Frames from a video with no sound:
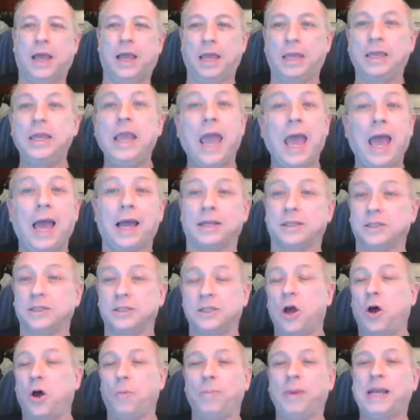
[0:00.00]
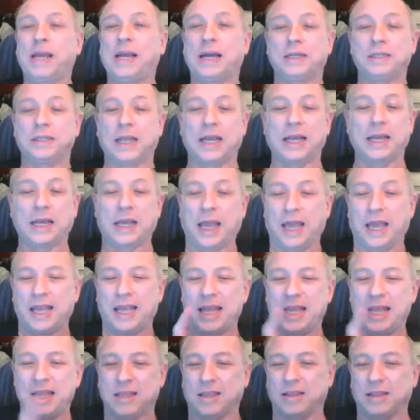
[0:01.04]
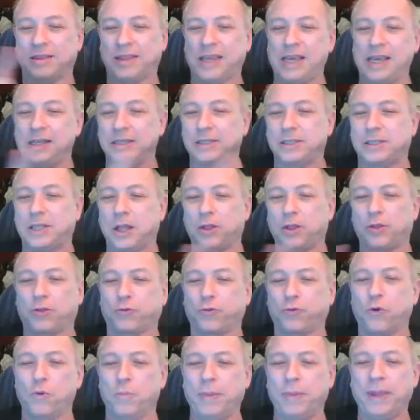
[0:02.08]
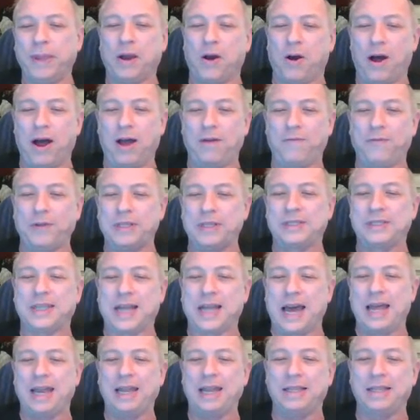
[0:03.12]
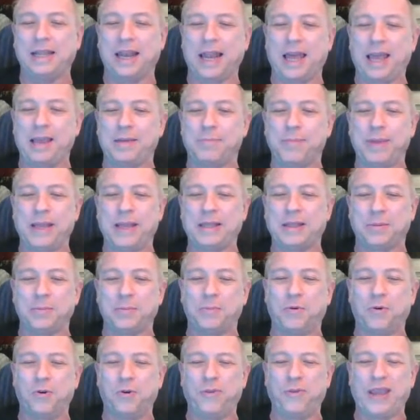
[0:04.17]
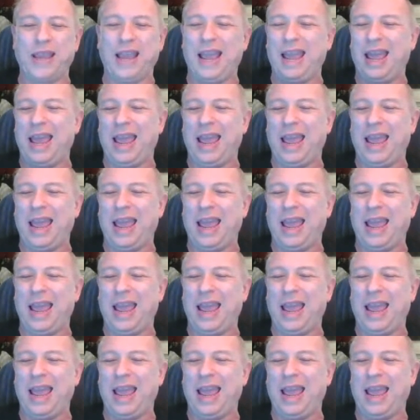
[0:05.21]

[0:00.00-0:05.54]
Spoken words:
Yes, no, because the things that threw me off and started to make the movie,